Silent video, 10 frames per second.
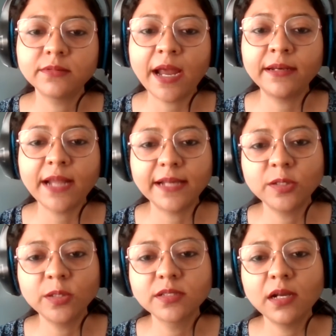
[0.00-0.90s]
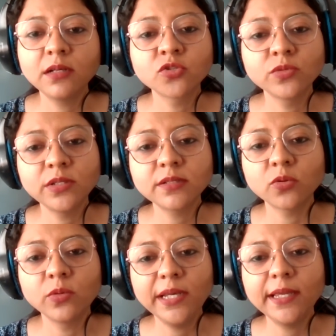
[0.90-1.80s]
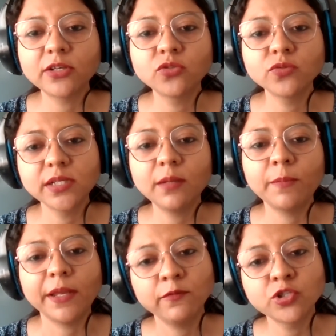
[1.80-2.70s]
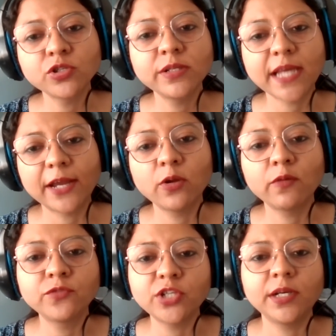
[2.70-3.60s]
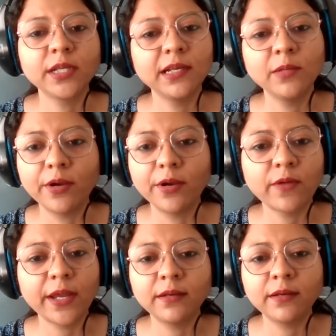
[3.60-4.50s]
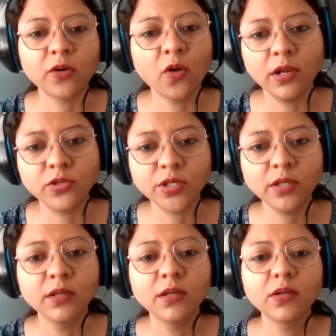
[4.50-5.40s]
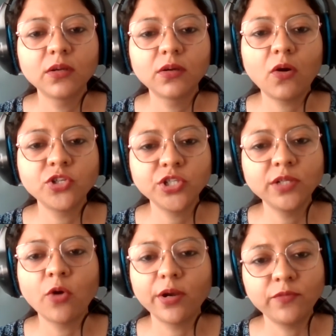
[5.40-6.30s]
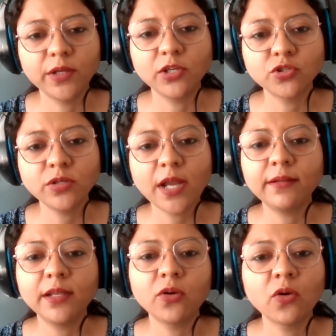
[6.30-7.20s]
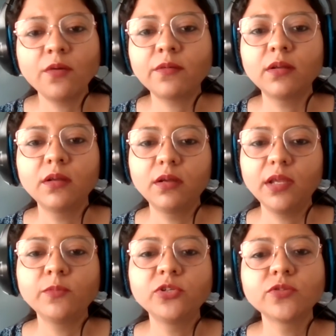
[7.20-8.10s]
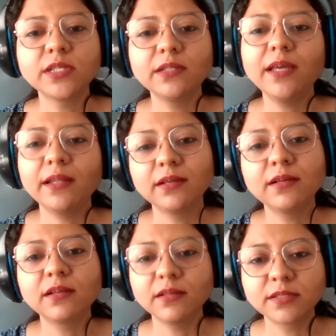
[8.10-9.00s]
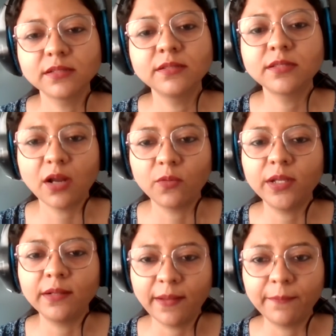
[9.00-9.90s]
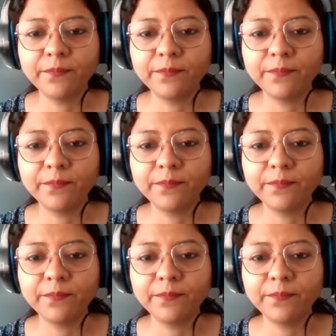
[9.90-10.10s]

as a result, students only get to see the beneficial side of genetically modified technology or gene modification, and they are not able to see the ethical concerns surrounding them.